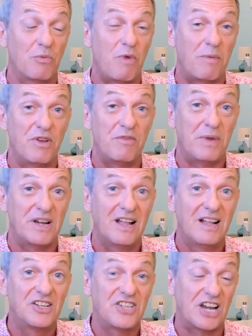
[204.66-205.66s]
and women who've been
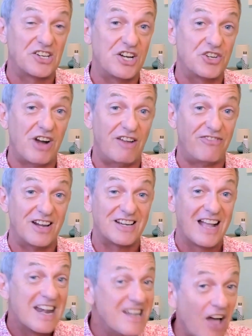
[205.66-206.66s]
sexually trafficked,
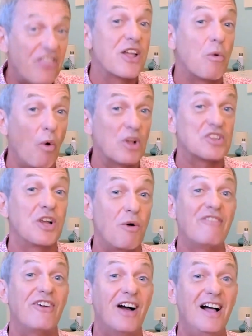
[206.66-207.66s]
nothing
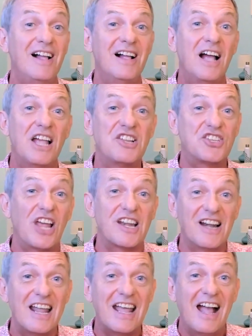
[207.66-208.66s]
whatsoever, is
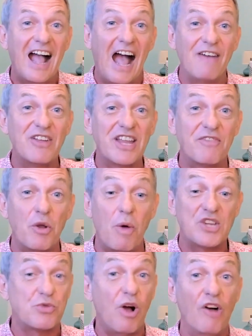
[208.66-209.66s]
suddenly having given
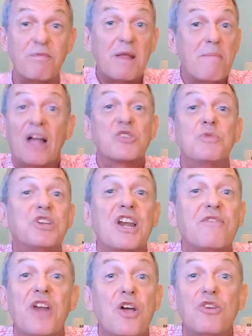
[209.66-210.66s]
away twelve billion pounds. We don't
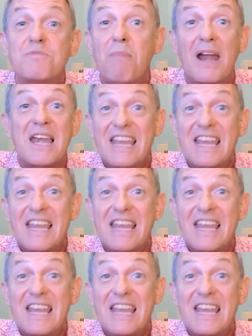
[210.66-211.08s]
even know whose money